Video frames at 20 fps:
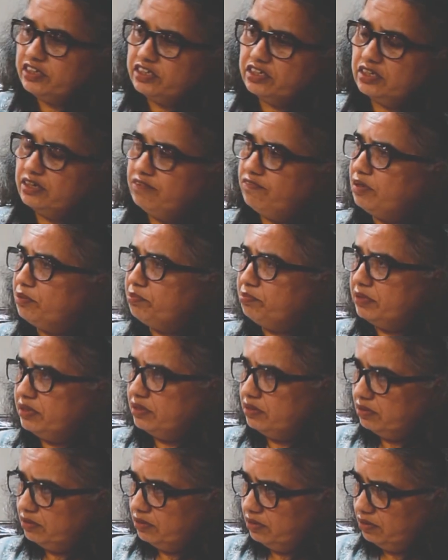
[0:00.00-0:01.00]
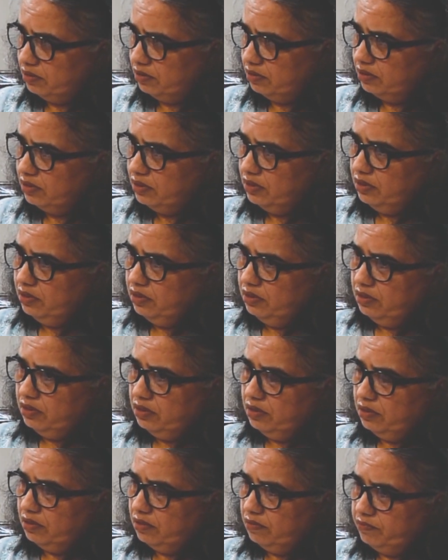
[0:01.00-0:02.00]
of teacher development
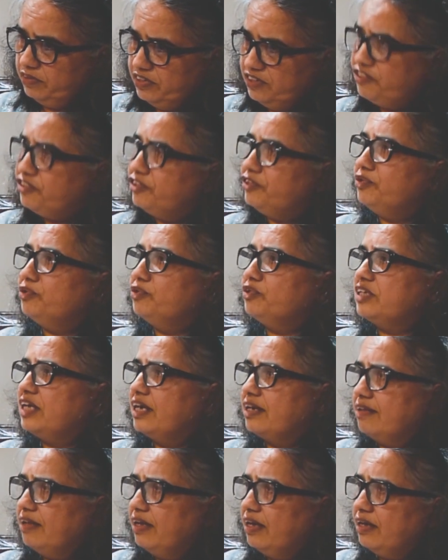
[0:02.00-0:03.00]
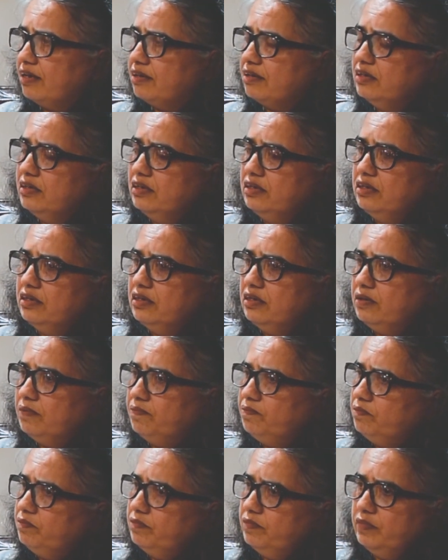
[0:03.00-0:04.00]
institutes are there.
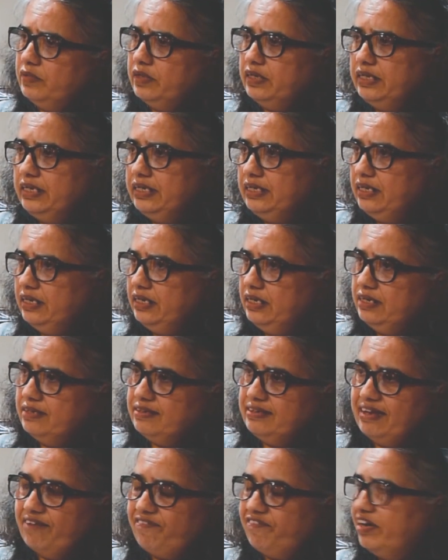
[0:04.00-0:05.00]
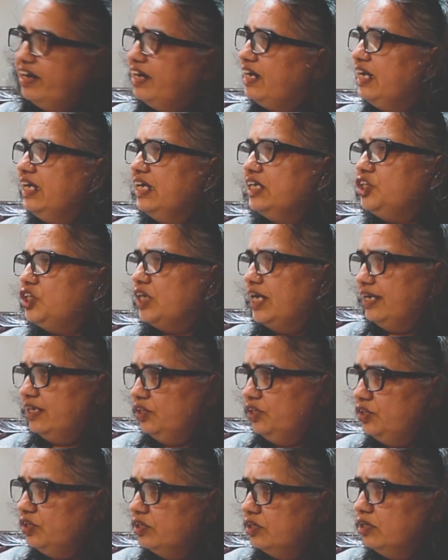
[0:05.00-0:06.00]
It is definitely a
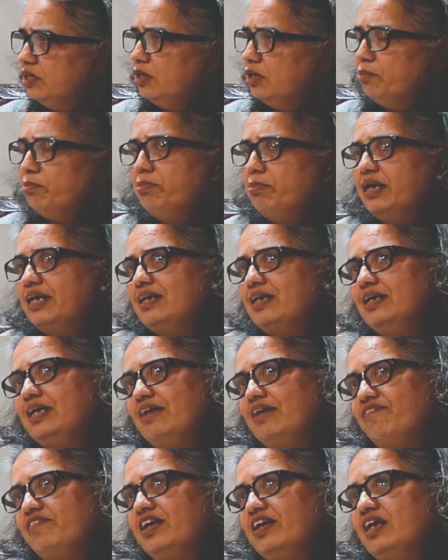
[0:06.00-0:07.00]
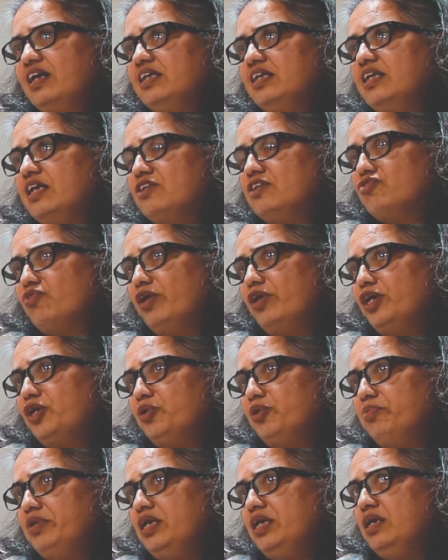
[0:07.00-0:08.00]
challenge, but definitely there is
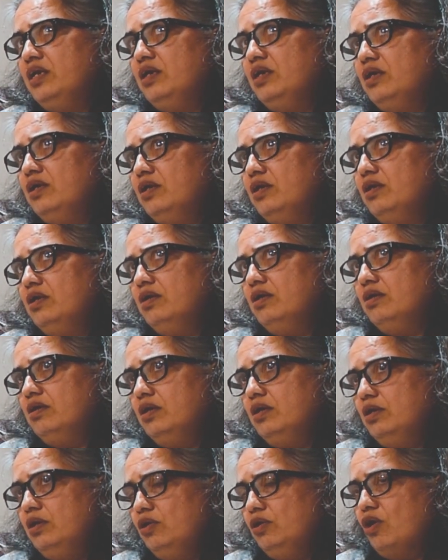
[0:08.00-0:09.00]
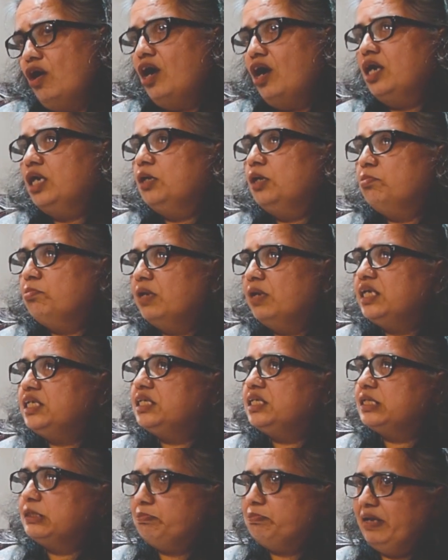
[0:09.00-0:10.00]
going to be not
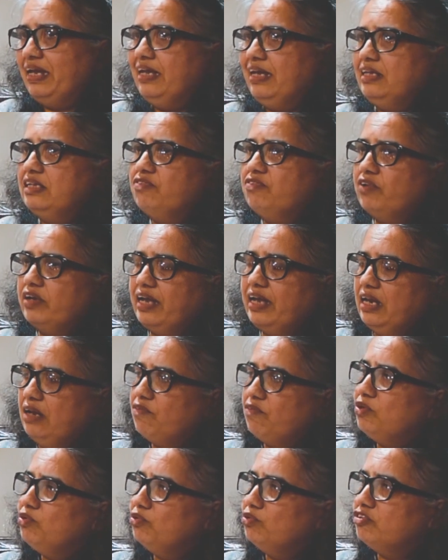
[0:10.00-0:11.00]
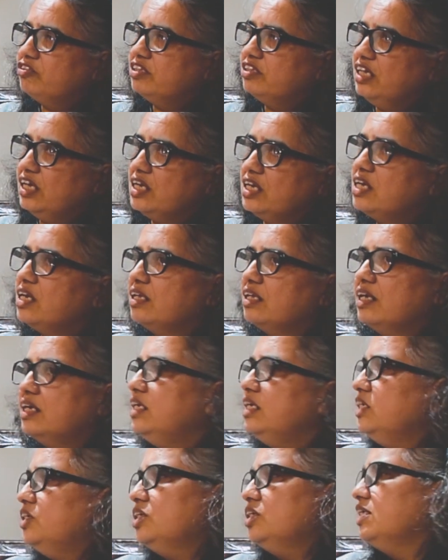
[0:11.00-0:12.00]
much space for anyone who's thinking
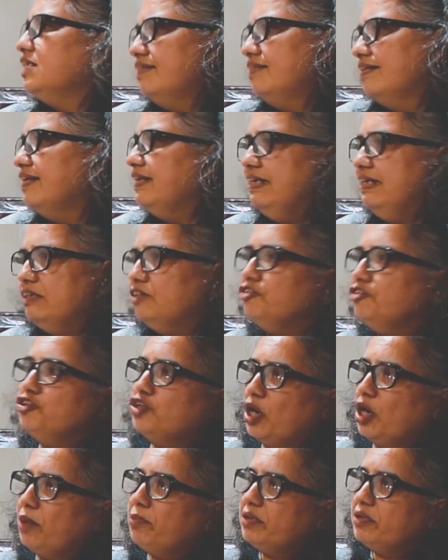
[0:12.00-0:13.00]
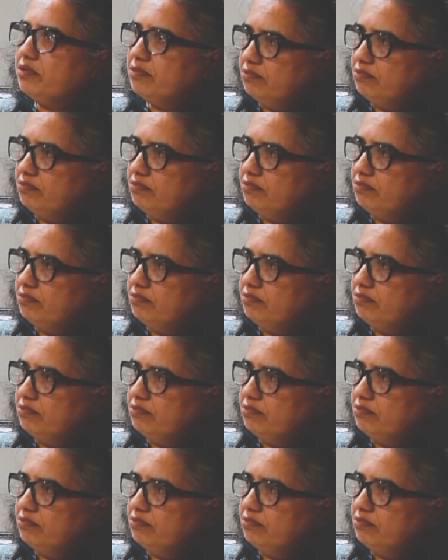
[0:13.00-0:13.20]
that teaching is an easy job.